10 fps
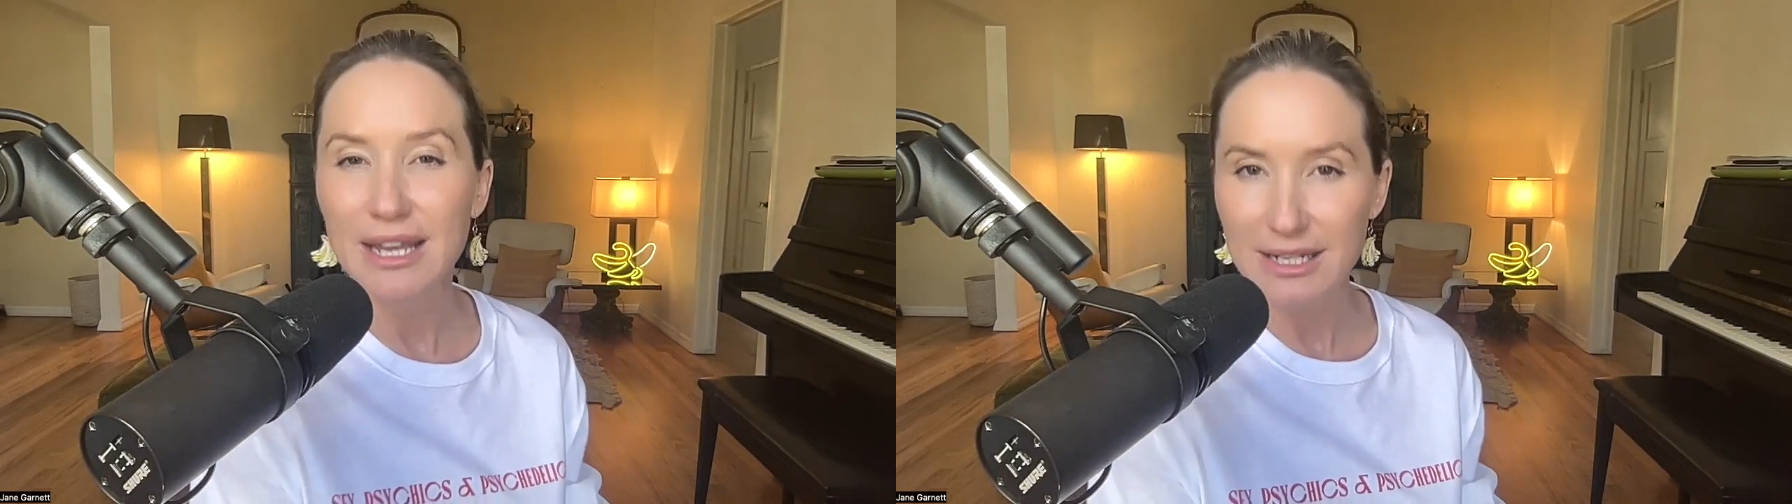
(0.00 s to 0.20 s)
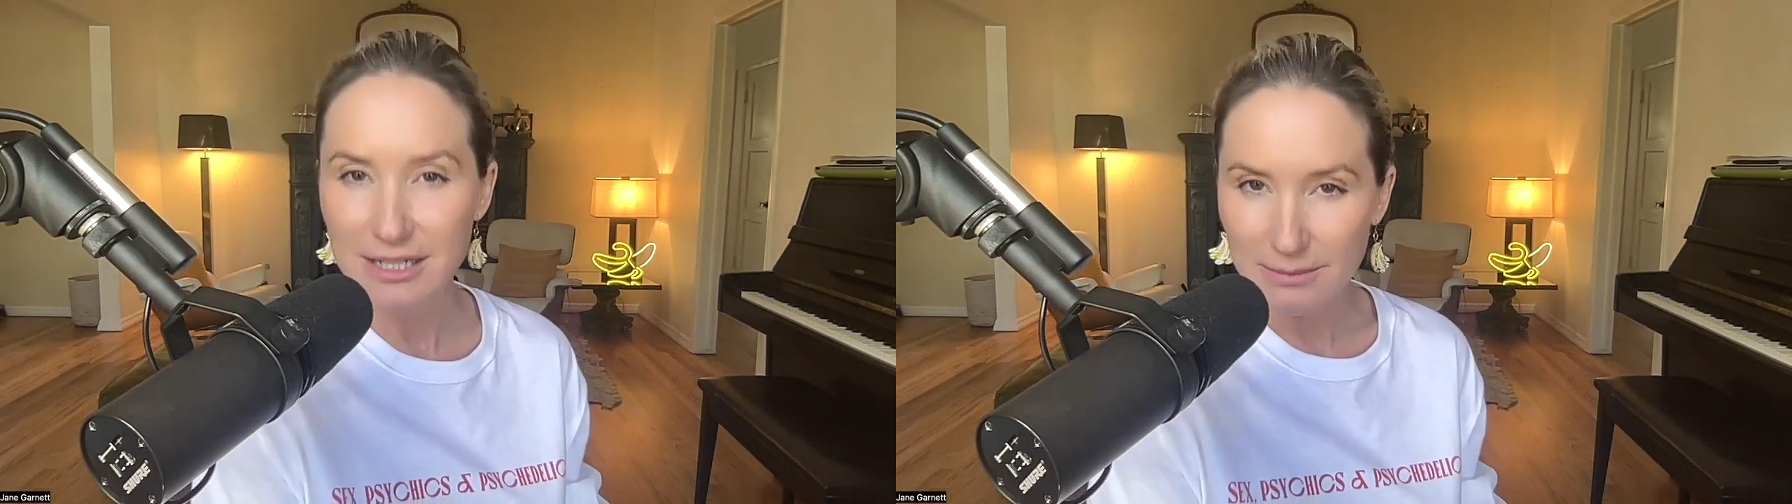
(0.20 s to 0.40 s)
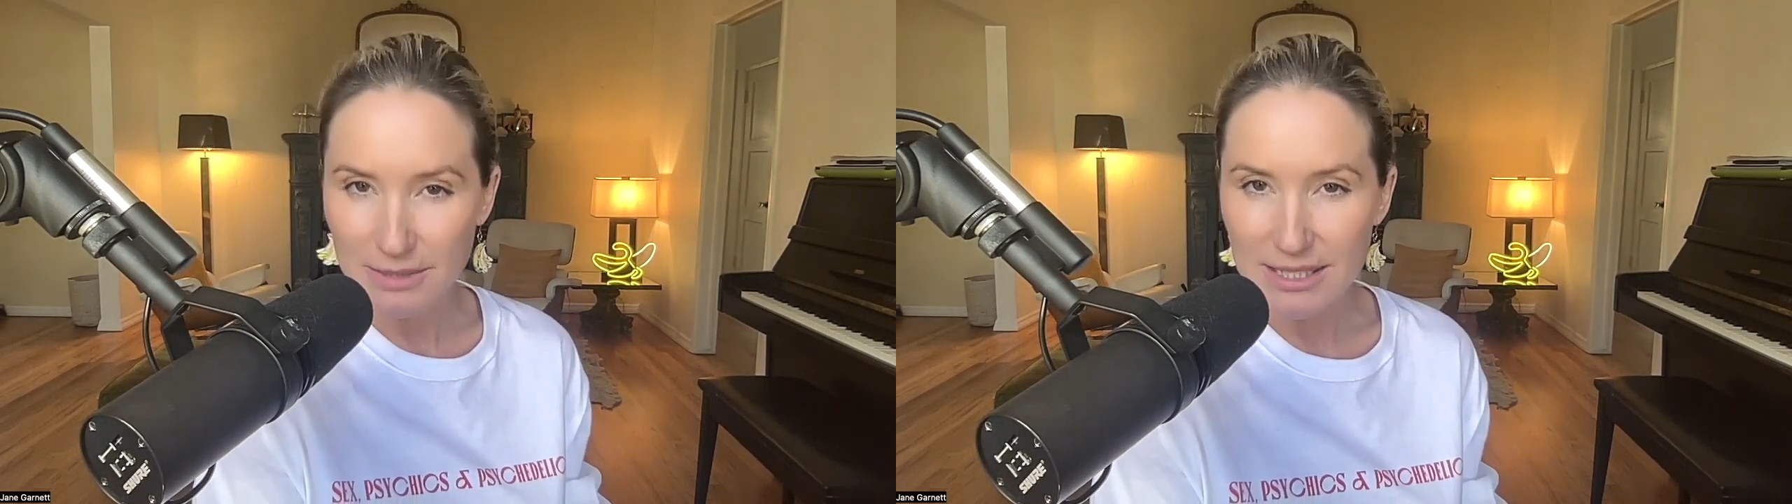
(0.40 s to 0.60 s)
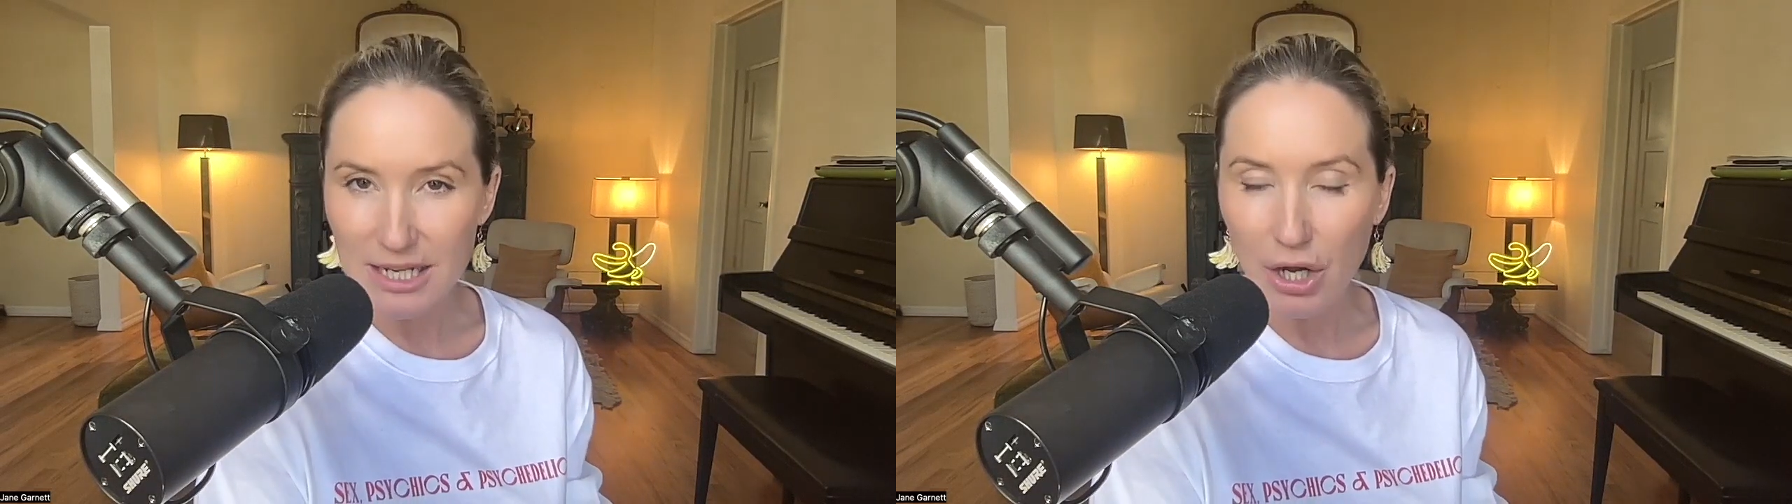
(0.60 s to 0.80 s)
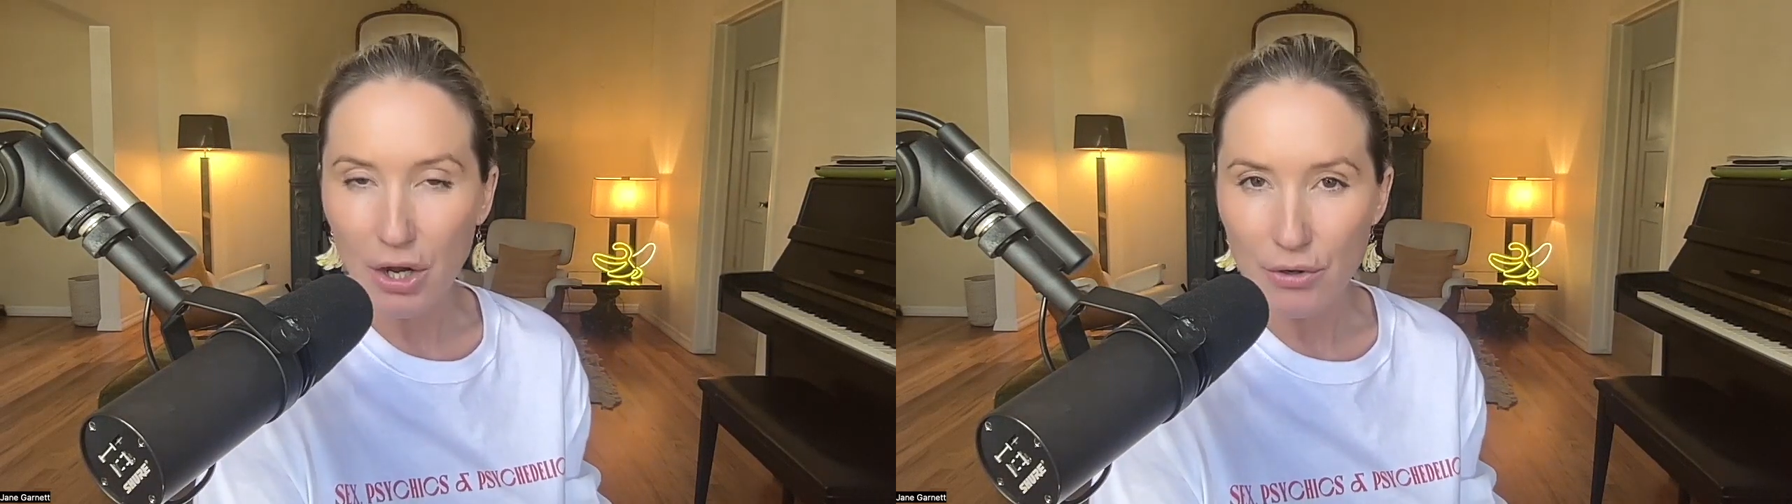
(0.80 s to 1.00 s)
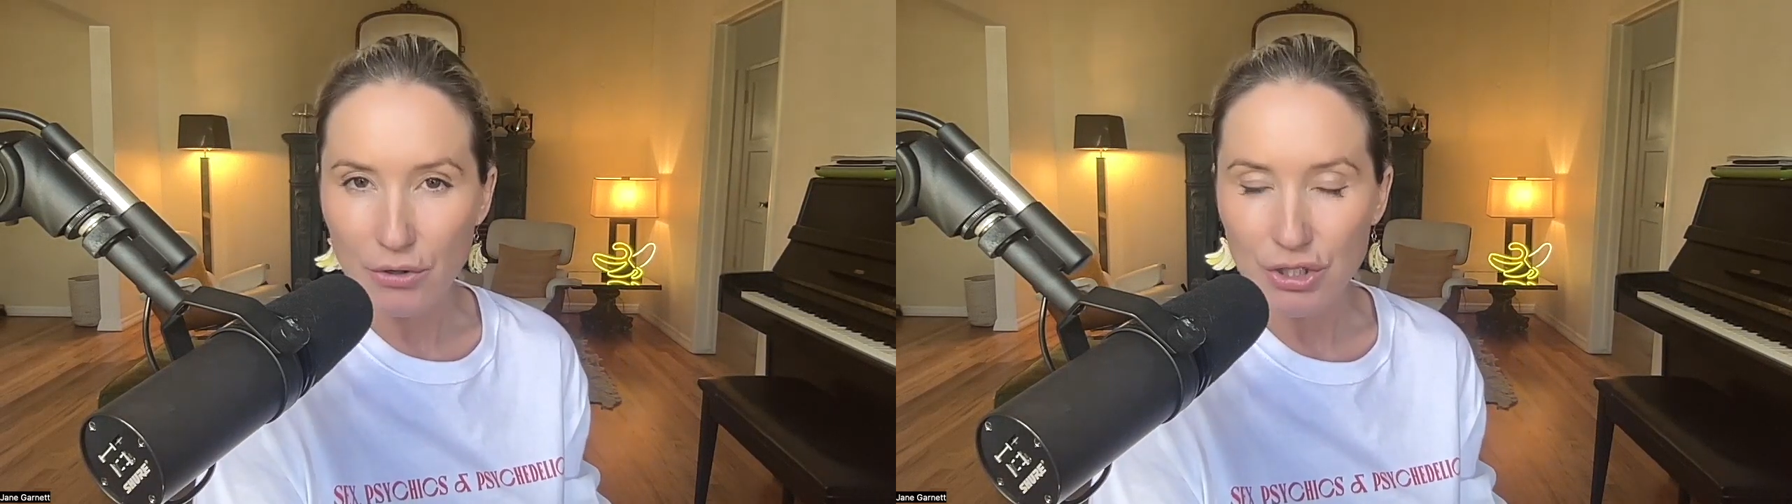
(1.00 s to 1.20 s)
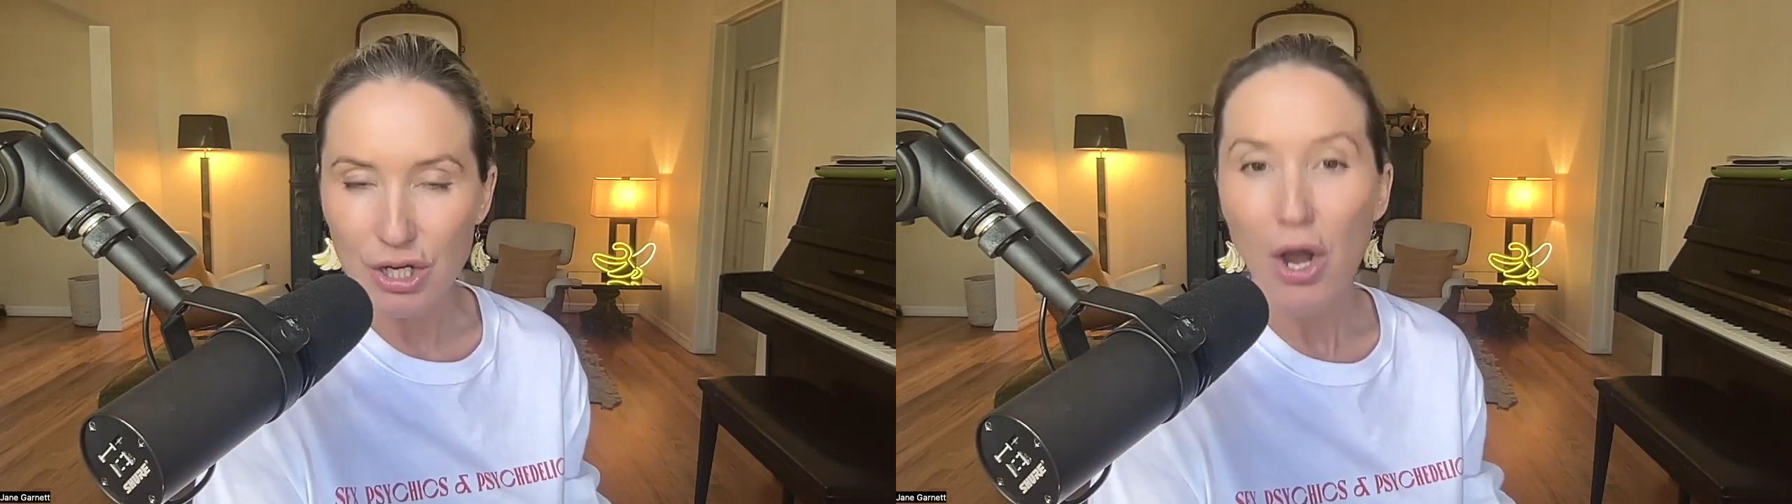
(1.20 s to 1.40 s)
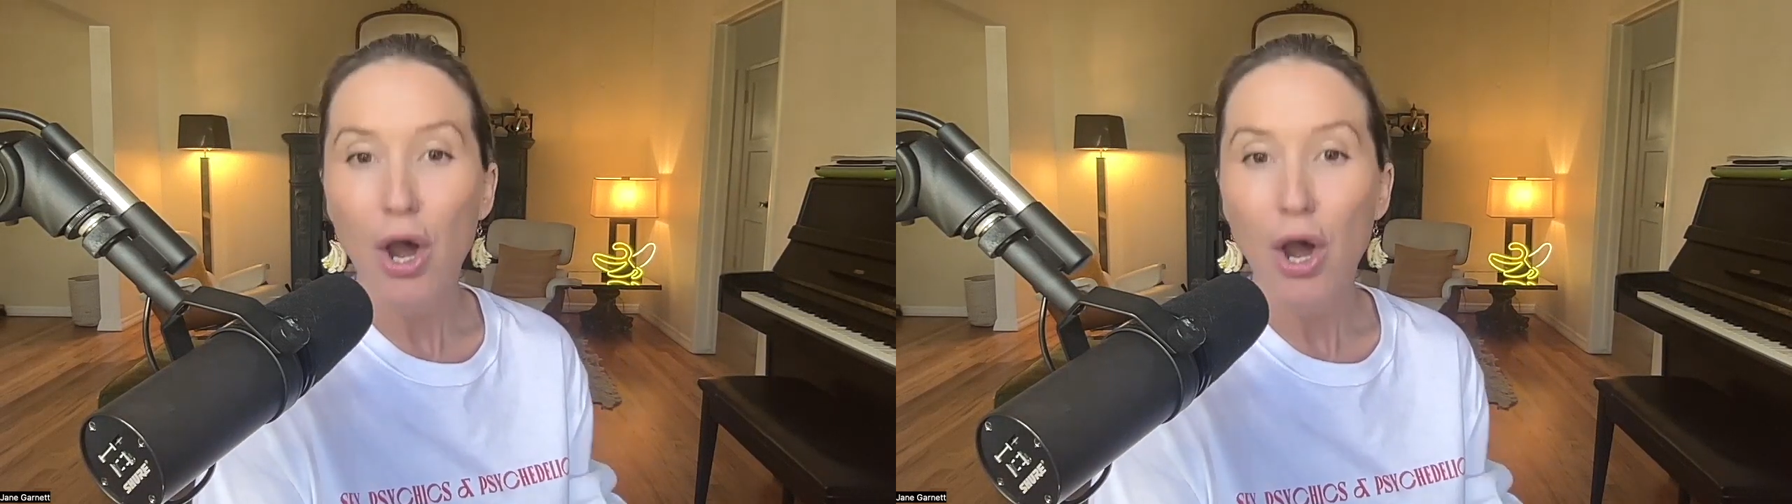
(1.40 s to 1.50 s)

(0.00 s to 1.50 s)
intimacy coach